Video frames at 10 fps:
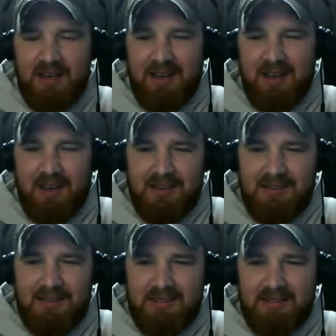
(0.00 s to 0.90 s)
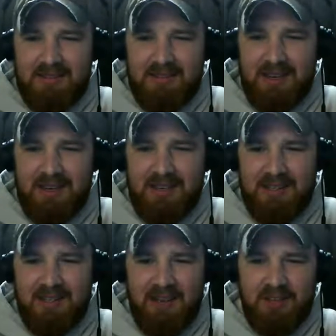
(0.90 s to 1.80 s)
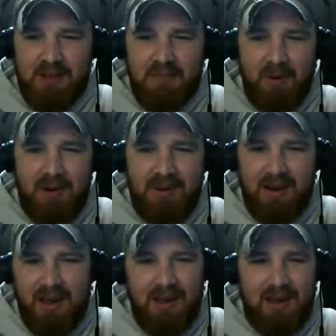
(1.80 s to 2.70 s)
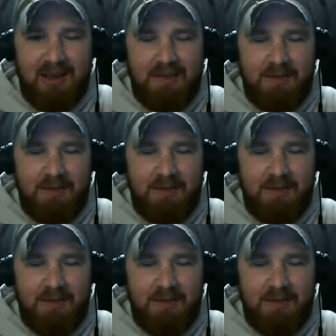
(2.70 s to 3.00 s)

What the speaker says: It is nothing but a